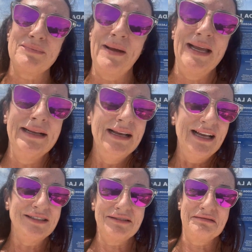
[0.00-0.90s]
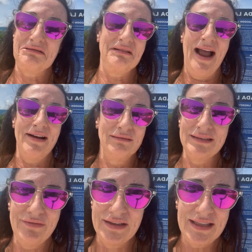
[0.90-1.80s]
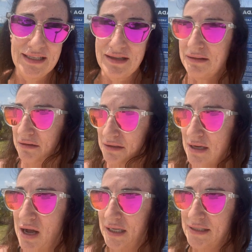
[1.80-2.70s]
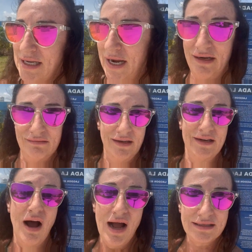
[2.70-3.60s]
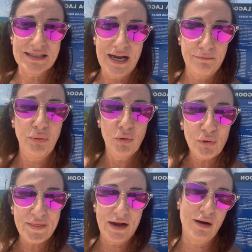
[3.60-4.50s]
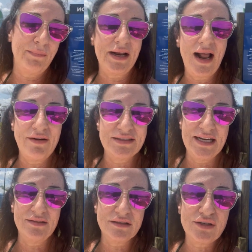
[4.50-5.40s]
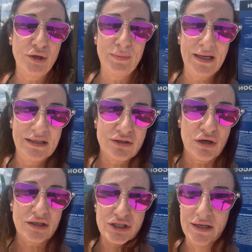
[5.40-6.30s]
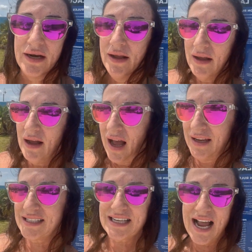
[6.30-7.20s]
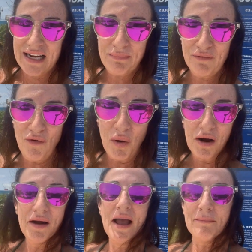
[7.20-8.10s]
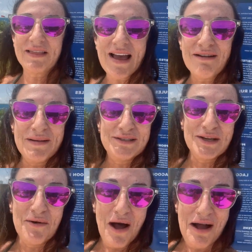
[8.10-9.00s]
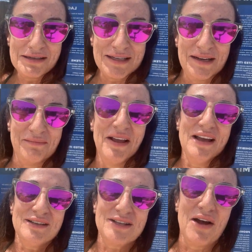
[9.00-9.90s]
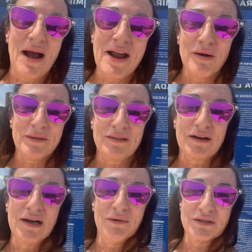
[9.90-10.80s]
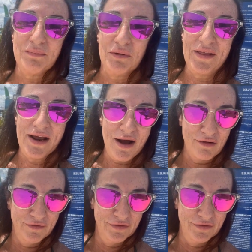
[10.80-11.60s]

but I don't even think that there's an on-site pool there, but I've seen the scuba instruction sign before, but that'd be so awesome. So I hope that they're able to pull that off.